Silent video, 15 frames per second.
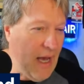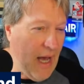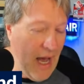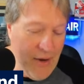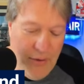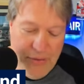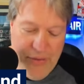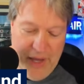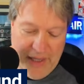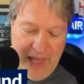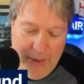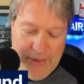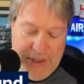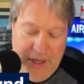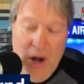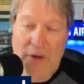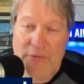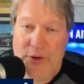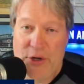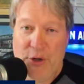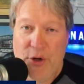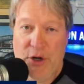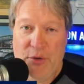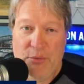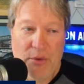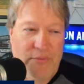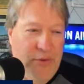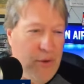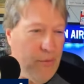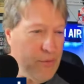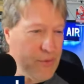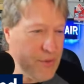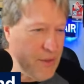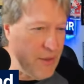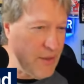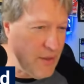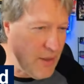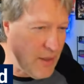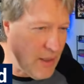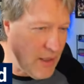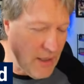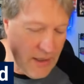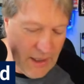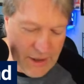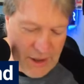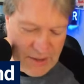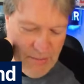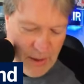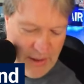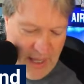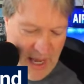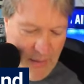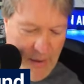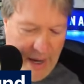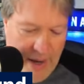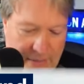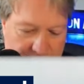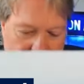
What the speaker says: I don't think that was an offer you couldn't refuse. Let's just put it that way.